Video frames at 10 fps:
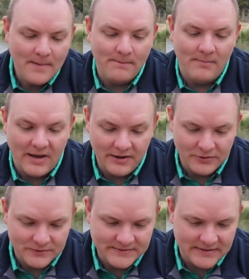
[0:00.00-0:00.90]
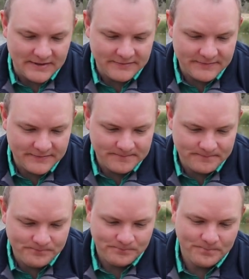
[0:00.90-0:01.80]
Medical stuff.
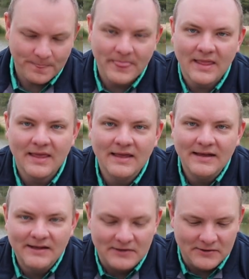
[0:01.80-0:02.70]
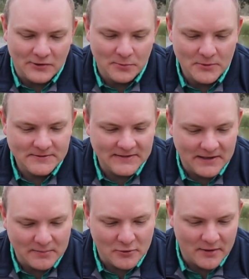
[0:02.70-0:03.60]
Almost
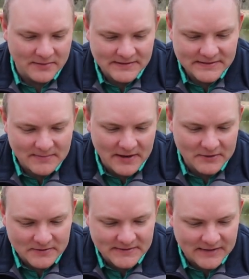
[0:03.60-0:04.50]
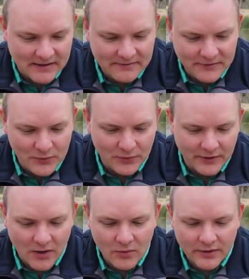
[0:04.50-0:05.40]
done, I promise. Medical stuff. You will
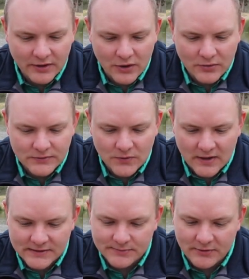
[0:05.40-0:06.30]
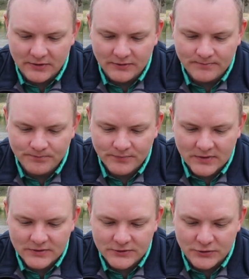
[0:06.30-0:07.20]
not want to go to a hospital
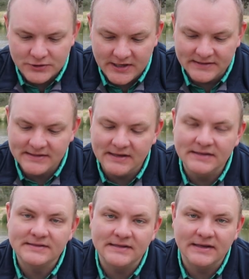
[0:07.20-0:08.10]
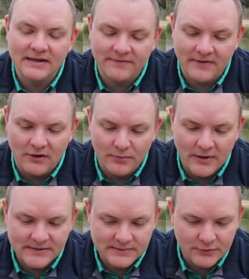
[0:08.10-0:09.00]
to chance getting sick if at all
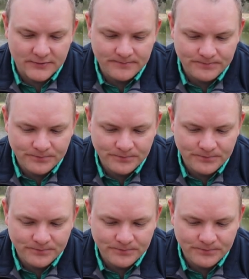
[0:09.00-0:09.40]
possible.